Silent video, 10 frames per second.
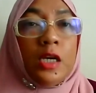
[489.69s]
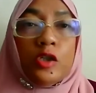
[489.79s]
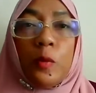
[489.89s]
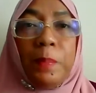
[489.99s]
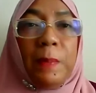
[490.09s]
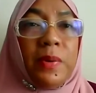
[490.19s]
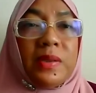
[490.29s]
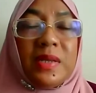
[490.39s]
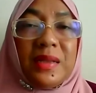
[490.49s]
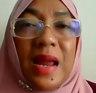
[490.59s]
So
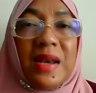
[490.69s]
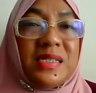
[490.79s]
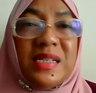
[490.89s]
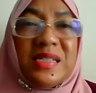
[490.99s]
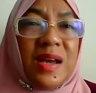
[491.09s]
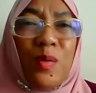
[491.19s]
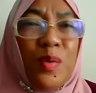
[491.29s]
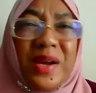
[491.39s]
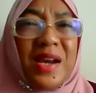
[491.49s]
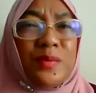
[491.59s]
people, the tendency is that
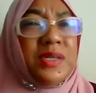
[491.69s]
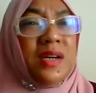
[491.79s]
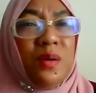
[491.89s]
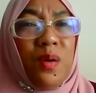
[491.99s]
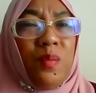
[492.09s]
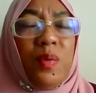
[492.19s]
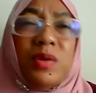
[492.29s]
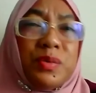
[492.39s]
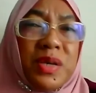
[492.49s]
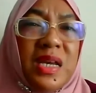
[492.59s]
who care with the law? We
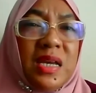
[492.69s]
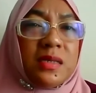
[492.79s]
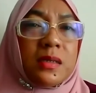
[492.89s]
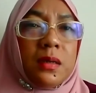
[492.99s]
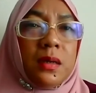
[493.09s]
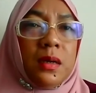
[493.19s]
want to eat.